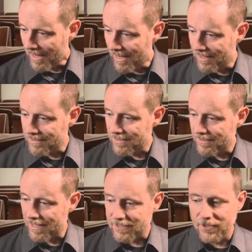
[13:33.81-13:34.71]
And
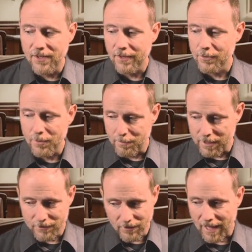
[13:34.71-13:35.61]
that's another
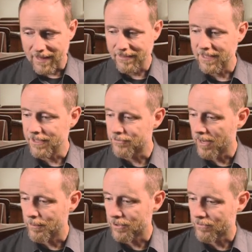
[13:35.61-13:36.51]
bit of Latin that he's
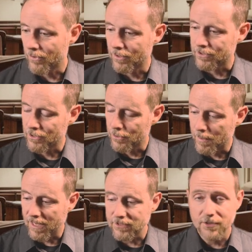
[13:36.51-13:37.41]
famous for. And so the
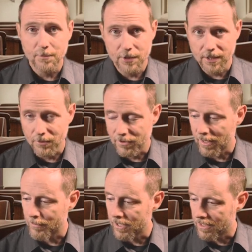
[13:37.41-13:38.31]
passage in particular that
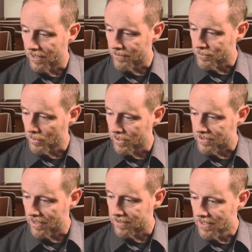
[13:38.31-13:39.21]
I'm thinking of is where he
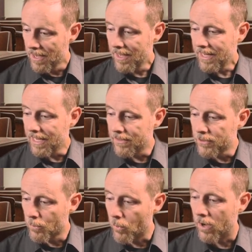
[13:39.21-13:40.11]
says,
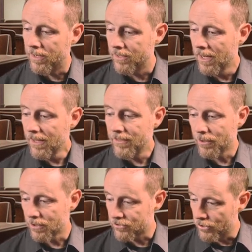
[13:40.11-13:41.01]
"In the one
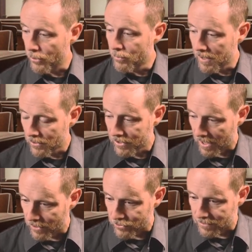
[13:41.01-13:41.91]
there is no real
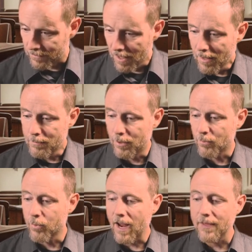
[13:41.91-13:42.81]
negation,
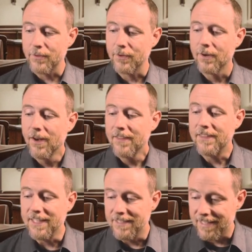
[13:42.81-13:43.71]
but rather
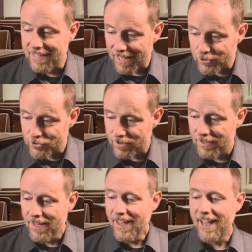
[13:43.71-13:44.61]
the
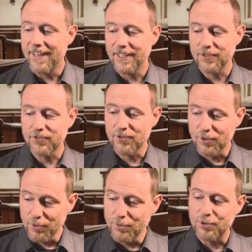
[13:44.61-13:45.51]
negation and
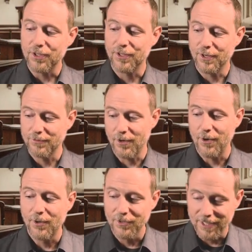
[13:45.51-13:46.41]
exclusion of
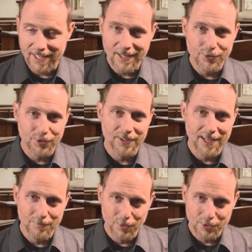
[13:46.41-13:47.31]
all negation
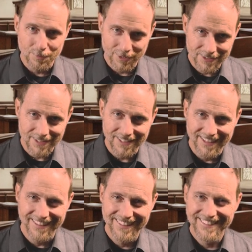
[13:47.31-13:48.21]
and multiplicity."